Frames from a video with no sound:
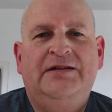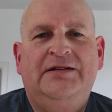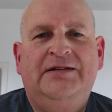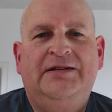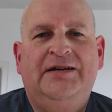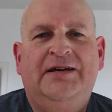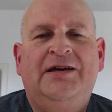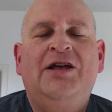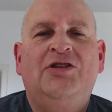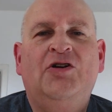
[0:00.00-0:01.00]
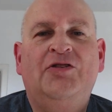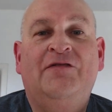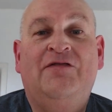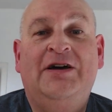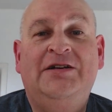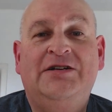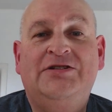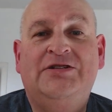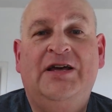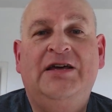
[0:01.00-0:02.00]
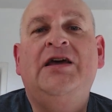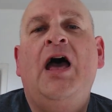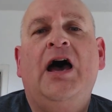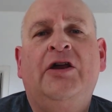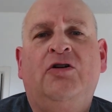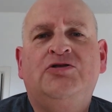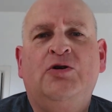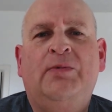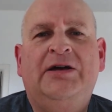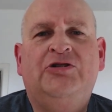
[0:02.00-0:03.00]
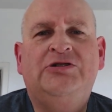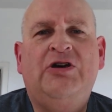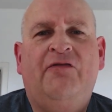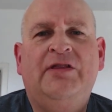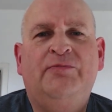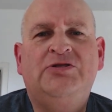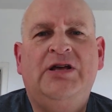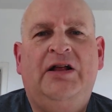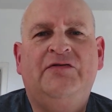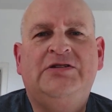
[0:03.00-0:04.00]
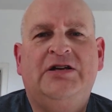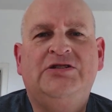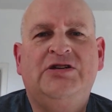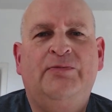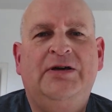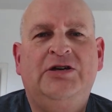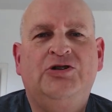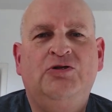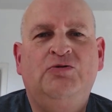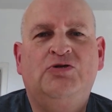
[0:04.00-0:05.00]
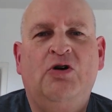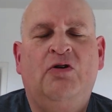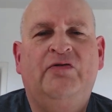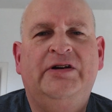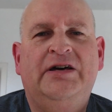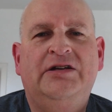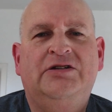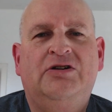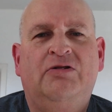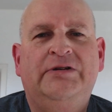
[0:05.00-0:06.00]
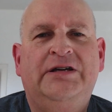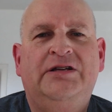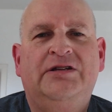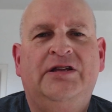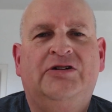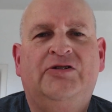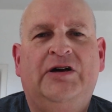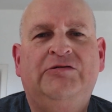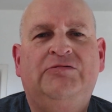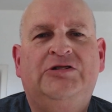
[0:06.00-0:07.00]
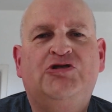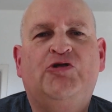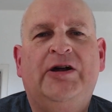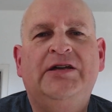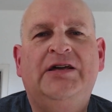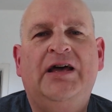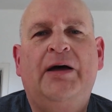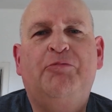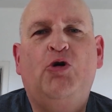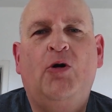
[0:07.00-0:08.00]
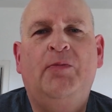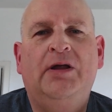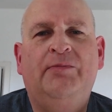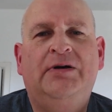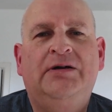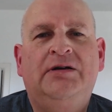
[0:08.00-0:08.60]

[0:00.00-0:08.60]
Yeah, not the finest day. And also, Microsoft themselves had some issues overnight going into the Crowdstrike problem.